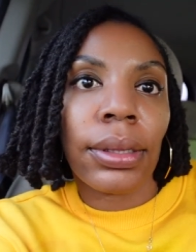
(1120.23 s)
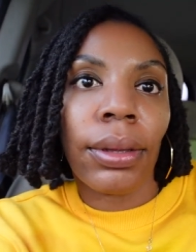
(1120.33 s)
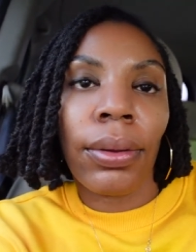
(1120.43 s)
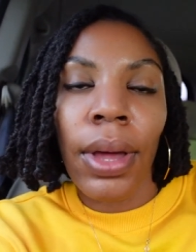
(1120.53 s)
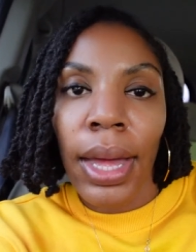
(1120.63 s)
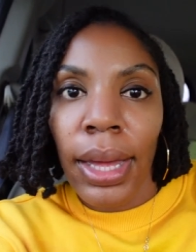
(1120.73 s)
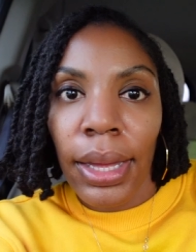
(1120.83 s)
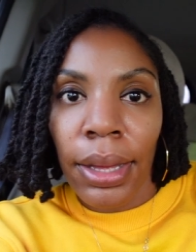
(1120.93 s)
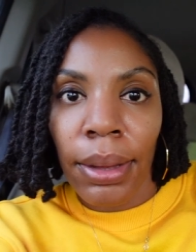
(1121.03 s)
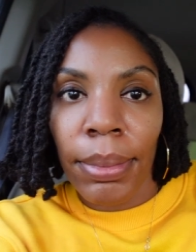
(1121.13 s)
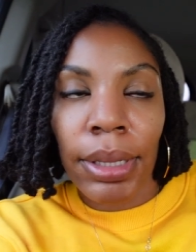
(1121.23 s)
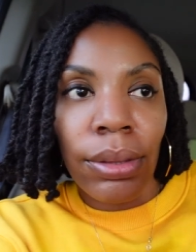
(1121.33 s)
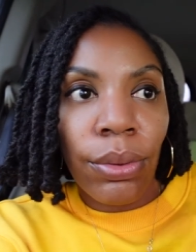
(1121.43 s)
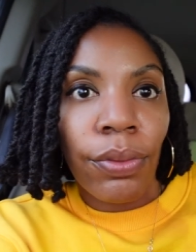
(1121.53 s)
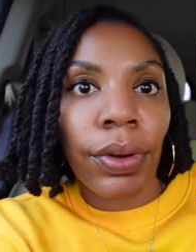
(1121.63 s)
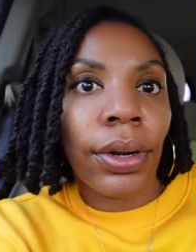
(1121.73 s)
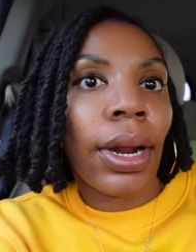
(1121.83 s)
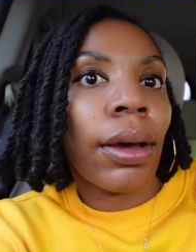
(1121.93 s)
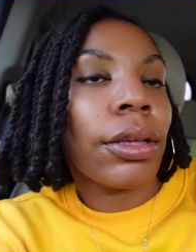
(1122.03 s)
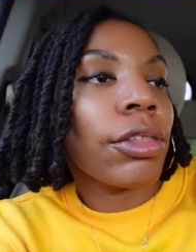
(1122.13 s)
So let's go over there and
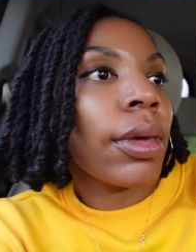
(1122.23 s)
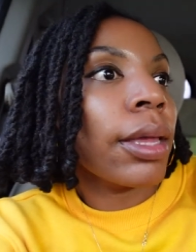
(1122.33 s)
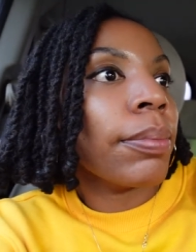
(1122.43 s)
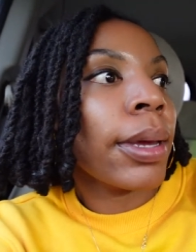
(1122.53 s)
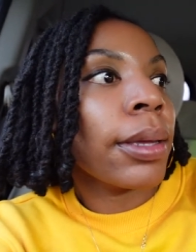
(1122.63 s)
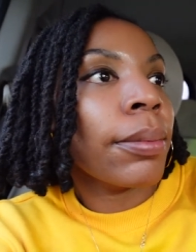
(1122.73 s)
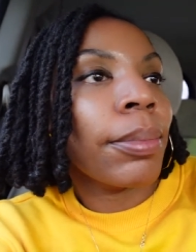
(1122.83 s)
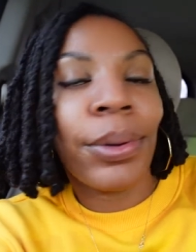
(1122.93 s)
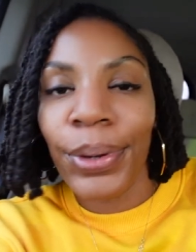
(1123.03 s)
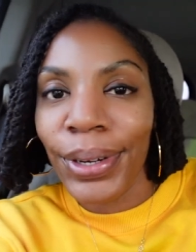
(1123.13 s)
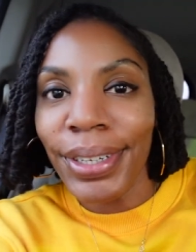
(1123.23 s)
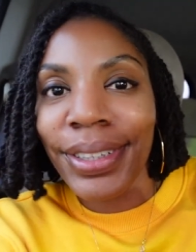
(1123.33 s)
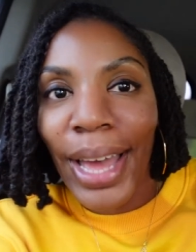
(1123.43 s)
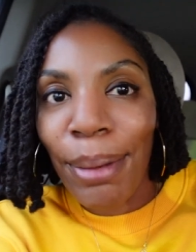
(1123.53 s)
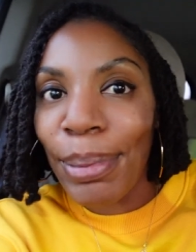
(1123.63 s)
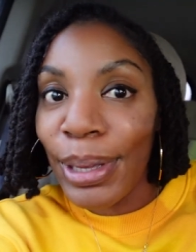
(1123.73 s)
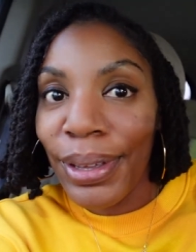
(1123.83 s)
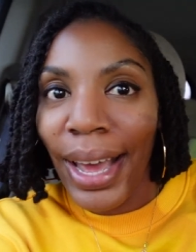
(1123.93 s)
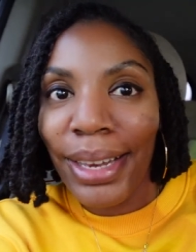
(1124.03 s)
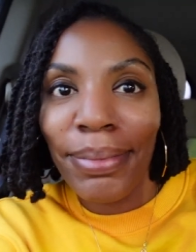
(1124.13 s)
I'll hit you guys back up, or I'll pick
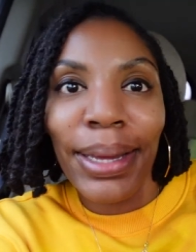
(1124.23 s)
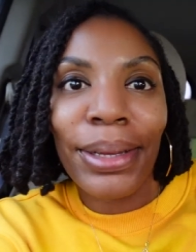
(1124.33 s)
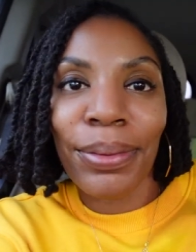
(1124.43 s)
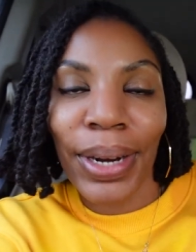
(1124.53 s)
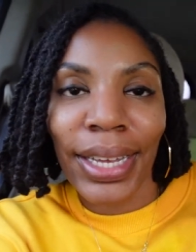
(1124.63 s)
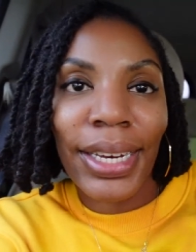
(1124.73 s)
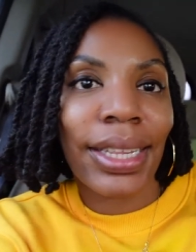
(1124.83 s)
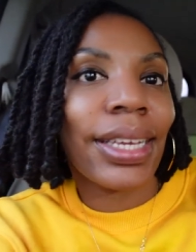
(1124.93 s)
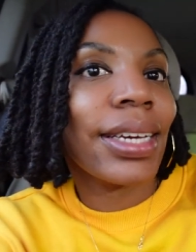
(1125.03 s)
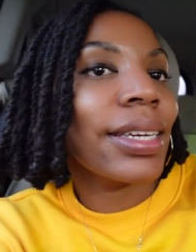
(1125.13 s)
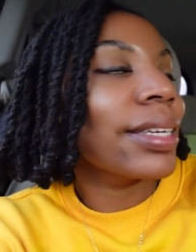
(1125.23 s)
you guys back up when I get in there.